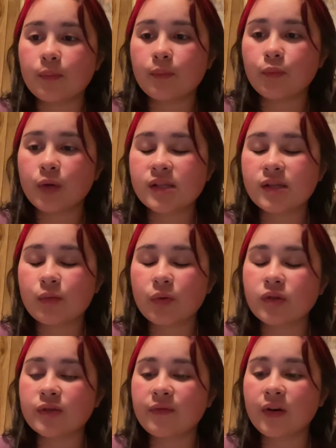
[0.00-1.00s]
President
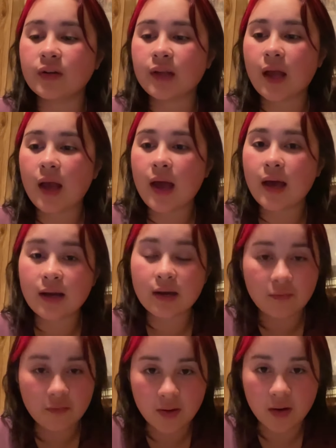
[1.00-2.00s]
Roosevelt had an
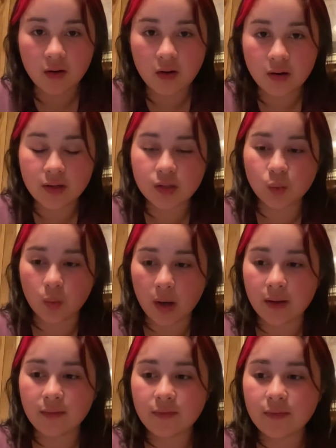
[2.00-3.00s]
affair on his
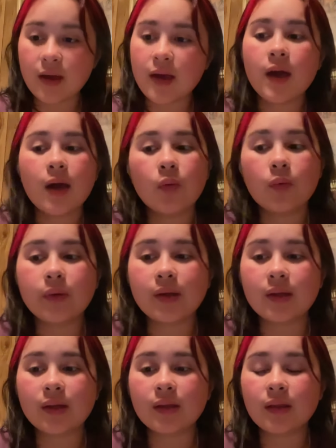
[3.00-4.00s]
wife
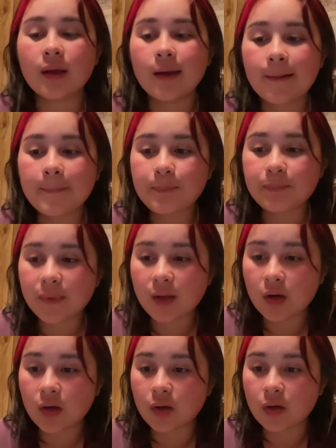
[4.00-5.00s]
with
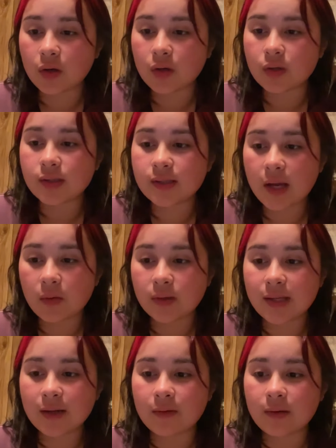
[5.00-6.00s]
her
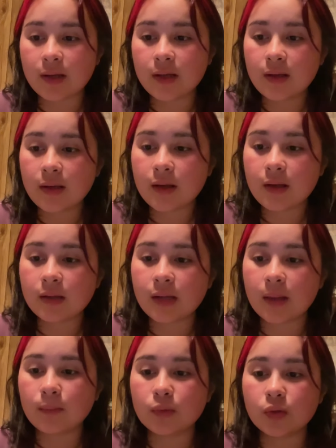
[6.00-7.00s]
secretary
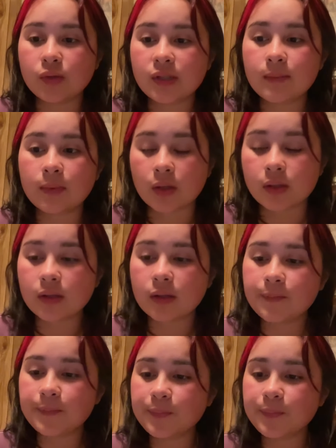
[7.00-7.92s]
named Lucy Mercer.